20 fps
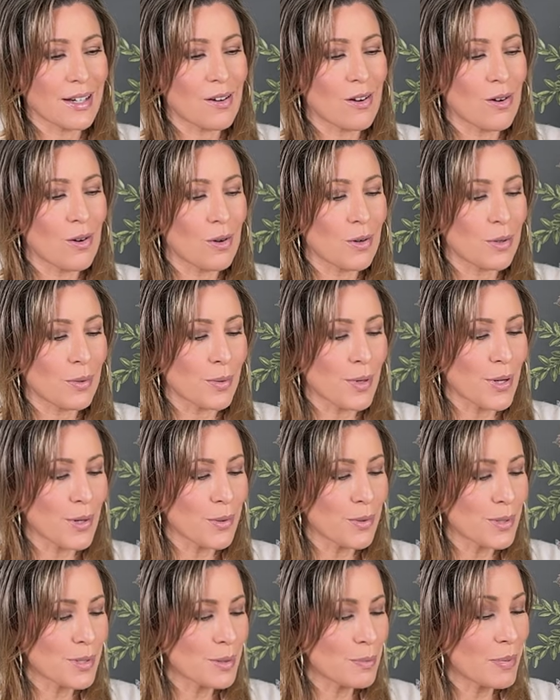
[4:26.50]
all
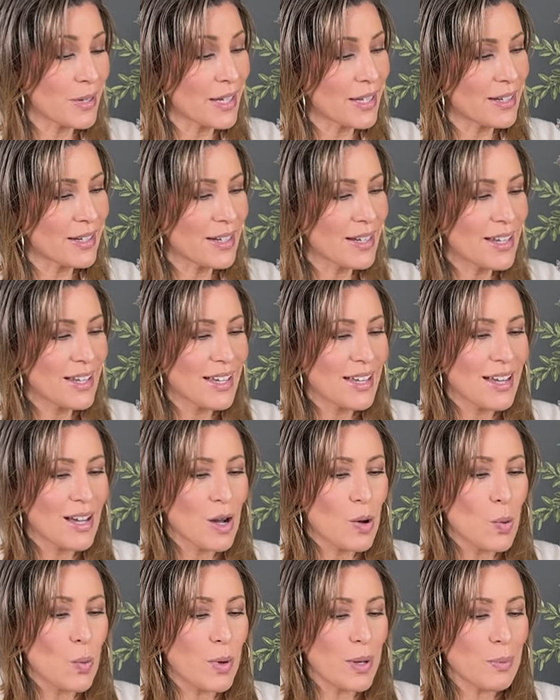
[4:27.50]
gross, but
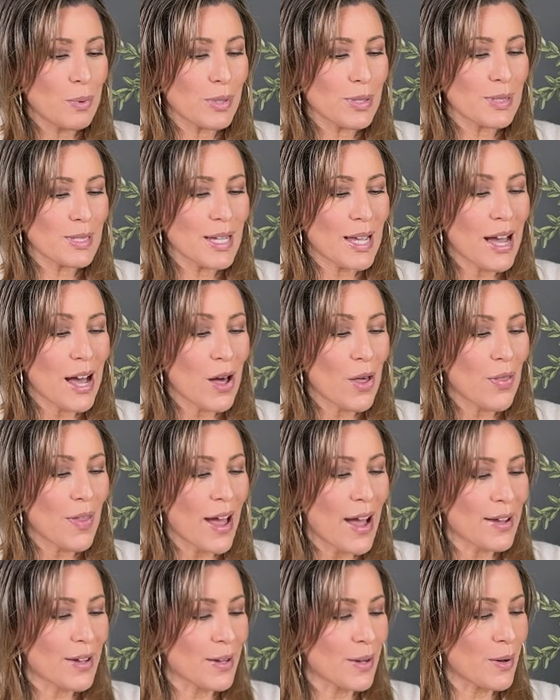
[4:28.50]
we will see how
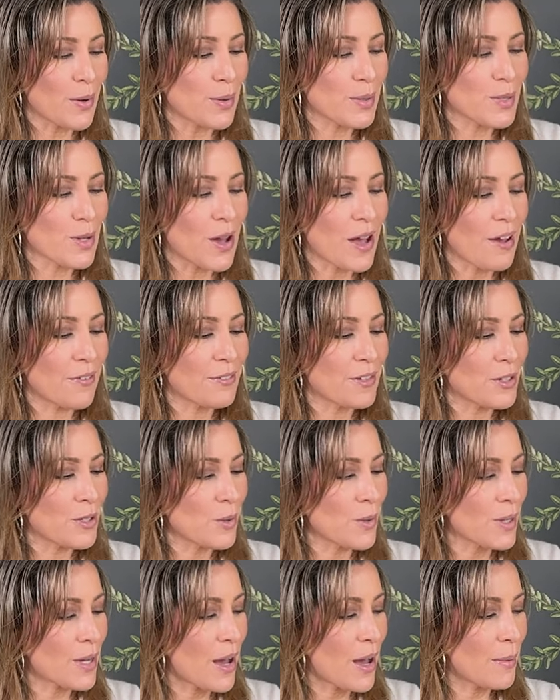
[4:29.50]
that goes. I'll have to
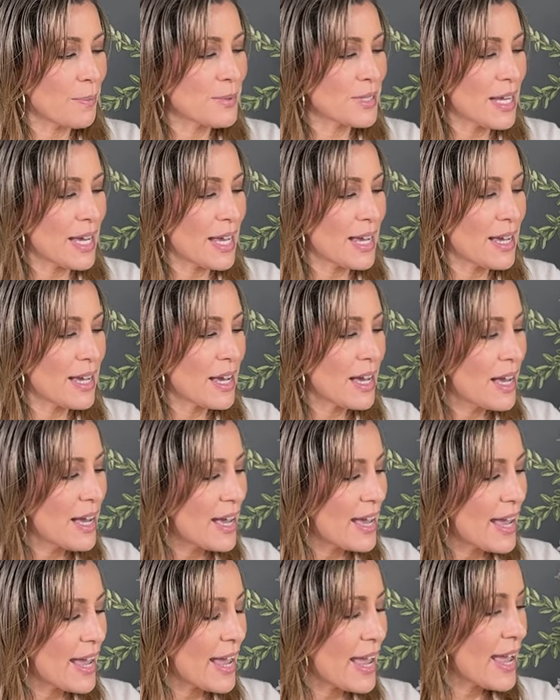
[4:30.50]
do an update.
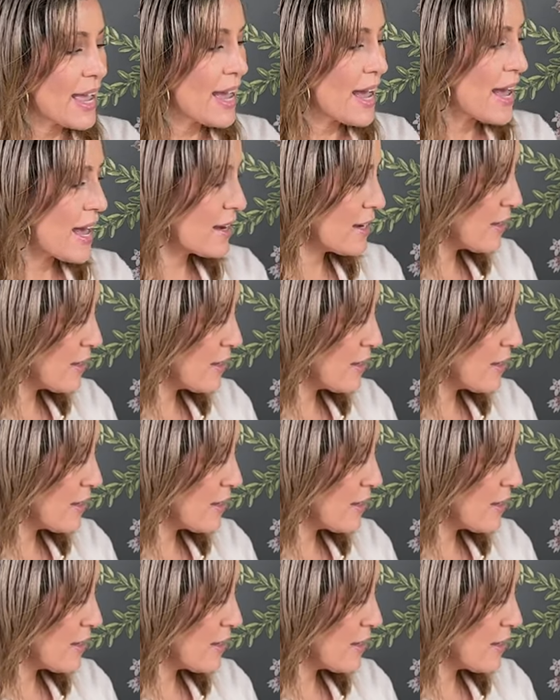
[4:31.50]
And